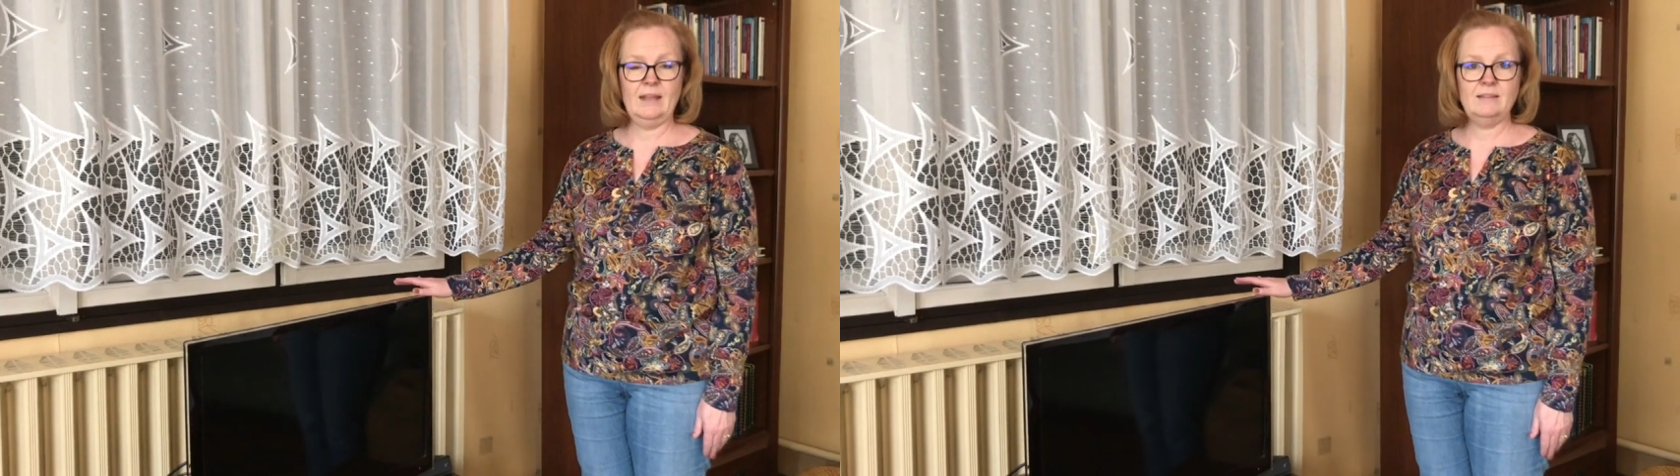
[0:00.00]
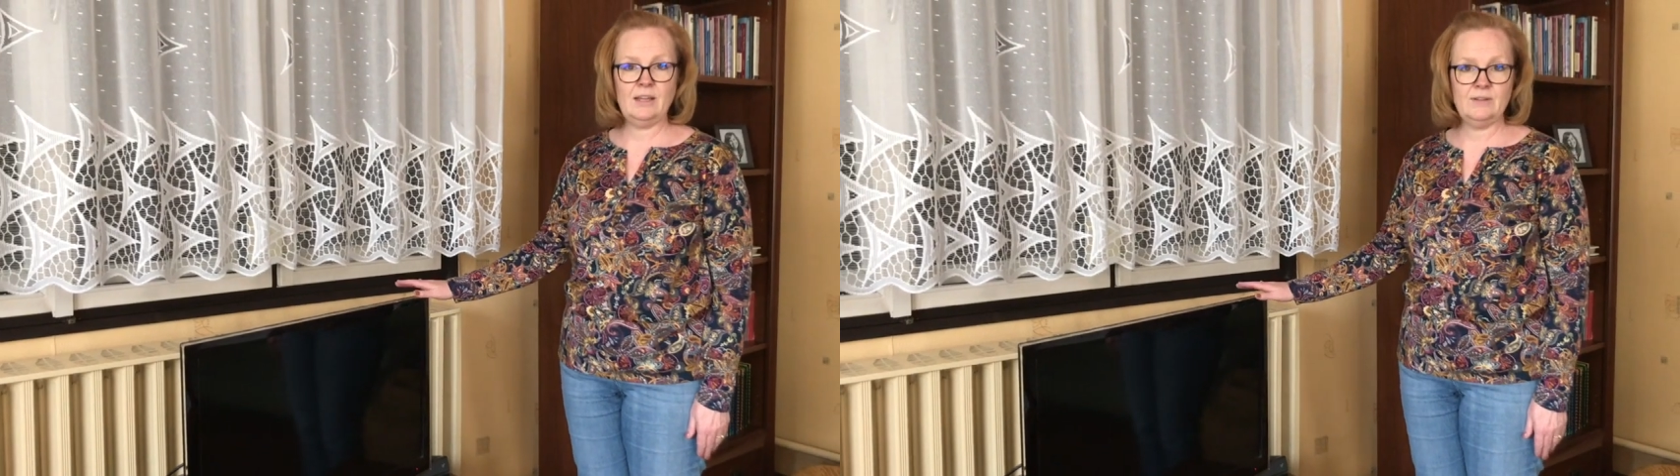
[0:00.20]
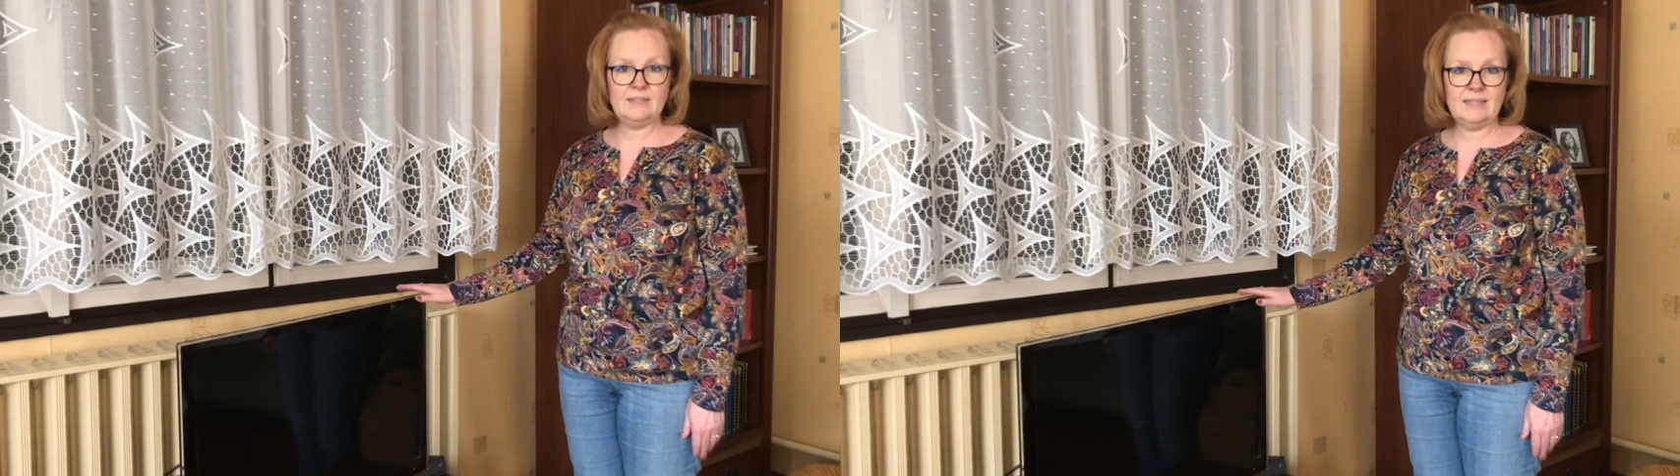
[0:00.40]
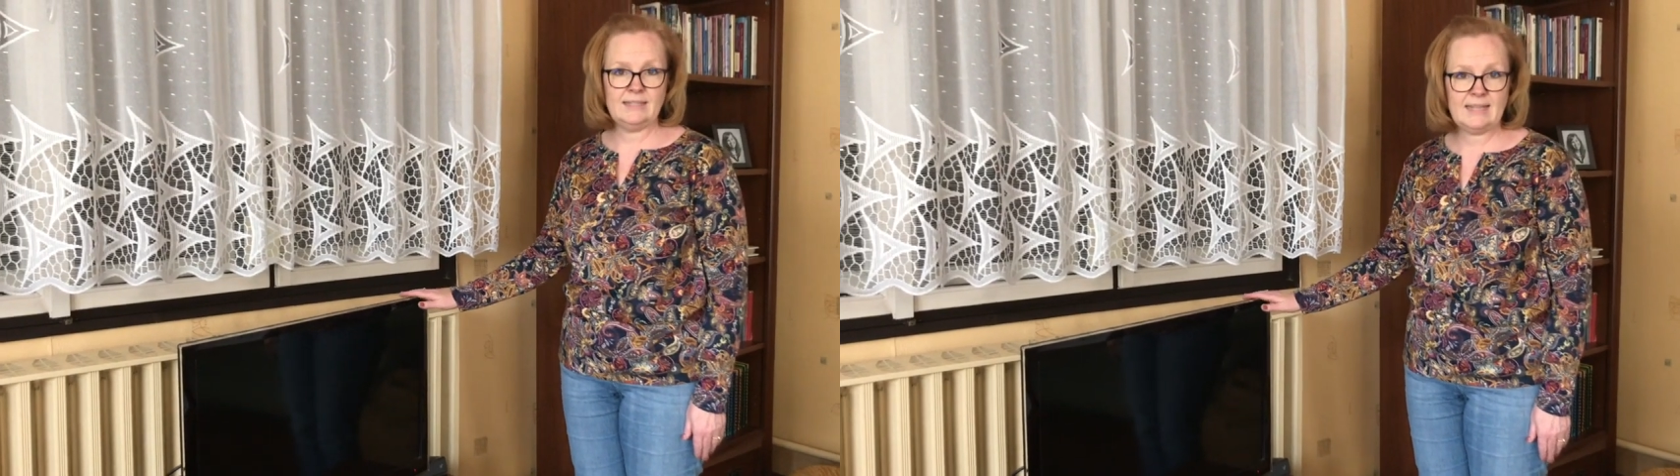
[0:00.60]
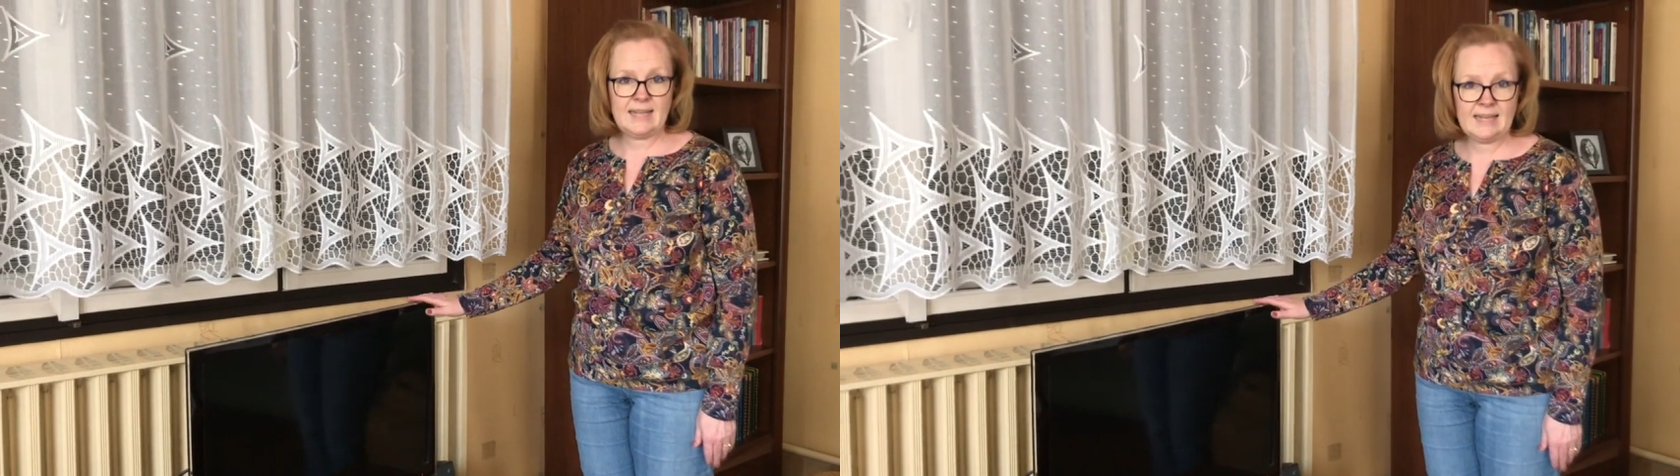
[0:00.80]
There is a
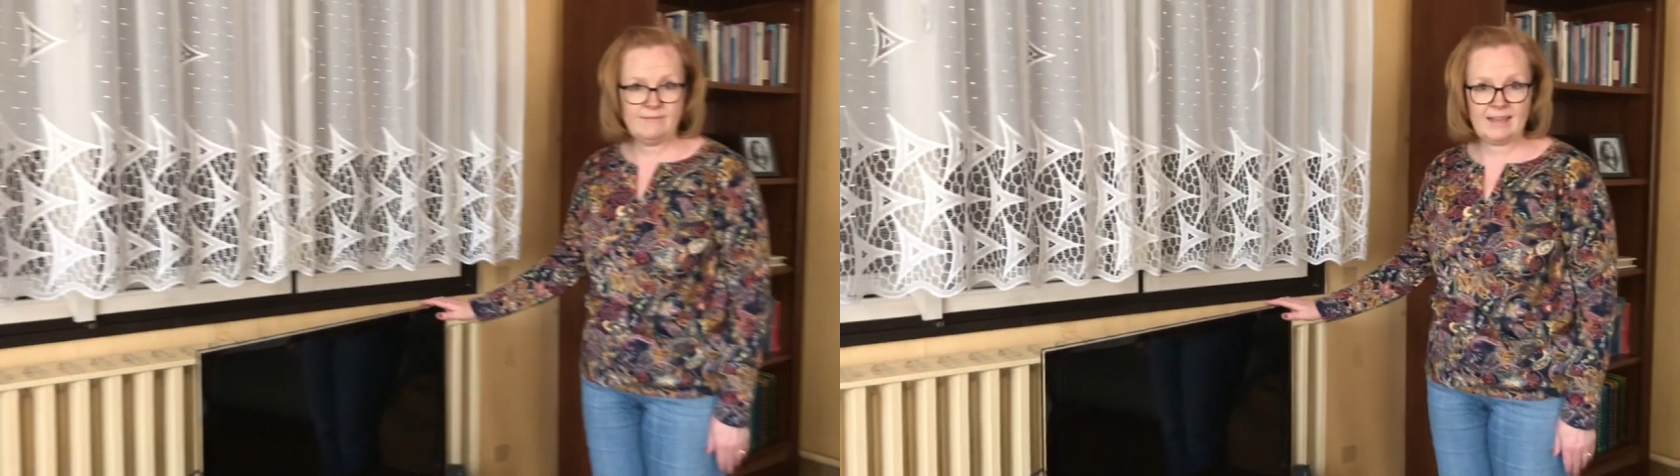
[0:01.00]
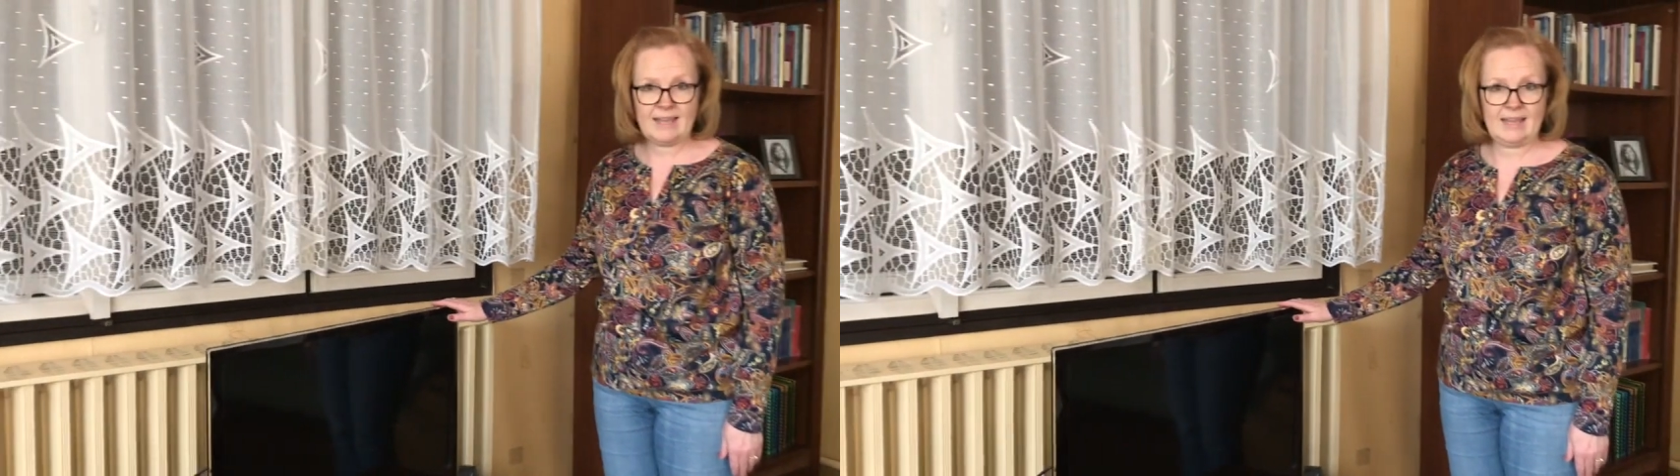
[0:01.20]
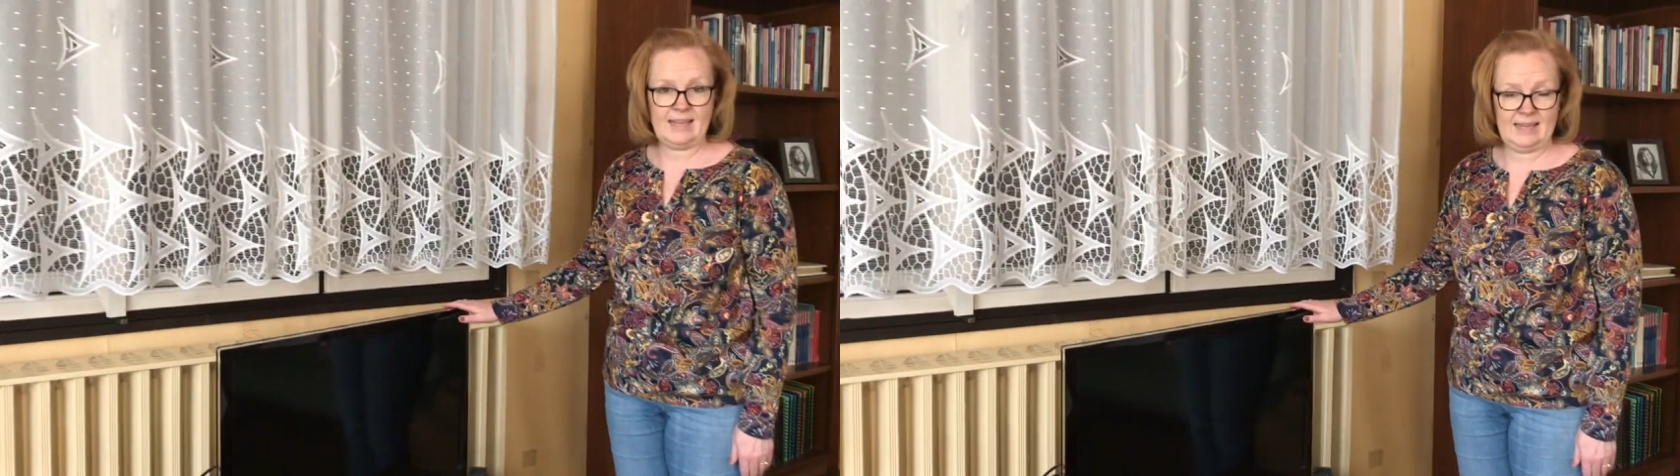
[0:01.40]
TV